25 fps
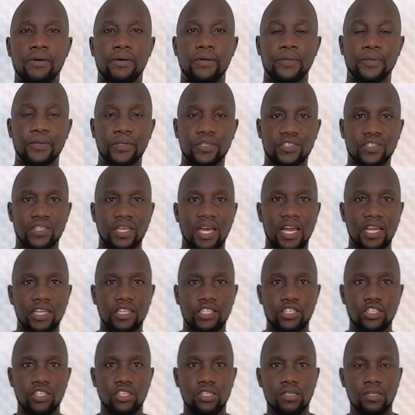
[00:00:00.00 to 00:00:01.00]

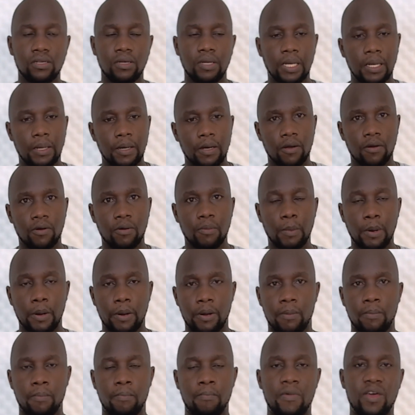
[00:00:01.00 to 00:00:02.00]
research
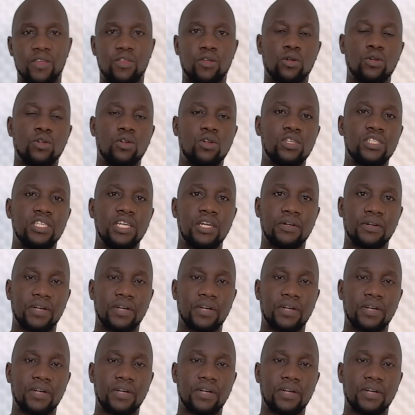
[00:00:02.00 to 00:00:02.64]
methodology